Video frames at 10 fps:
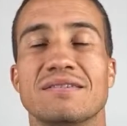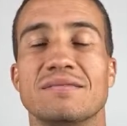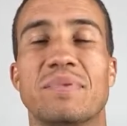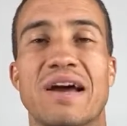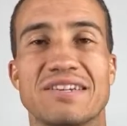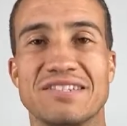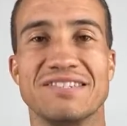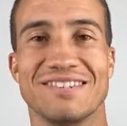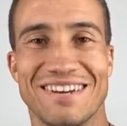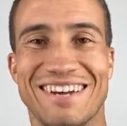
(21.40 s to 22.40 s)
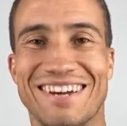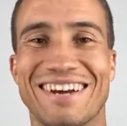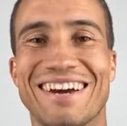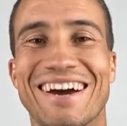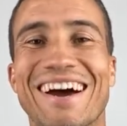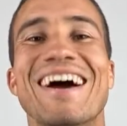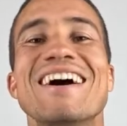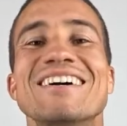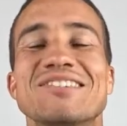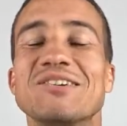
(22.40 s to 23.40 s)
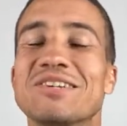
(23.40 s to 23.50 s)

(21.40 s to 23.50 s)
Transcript: passion. So,